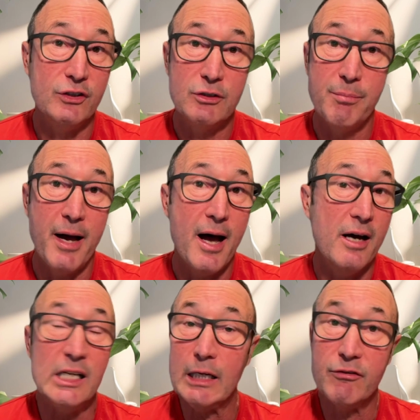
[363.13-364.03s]
and spa,
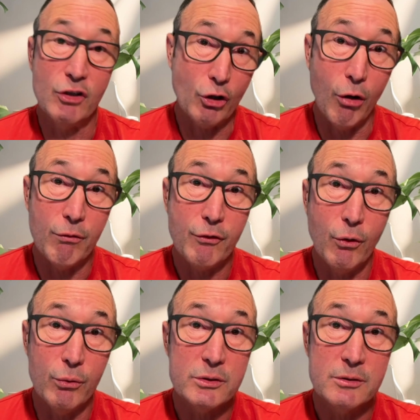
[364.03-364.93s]
and even a golf
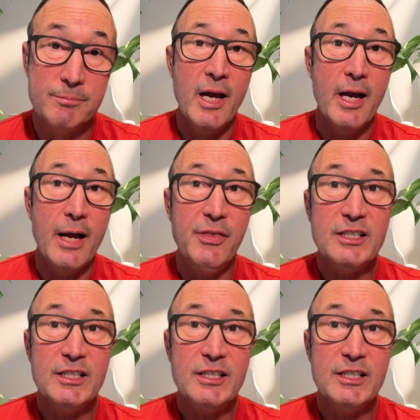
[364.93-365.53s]
course. In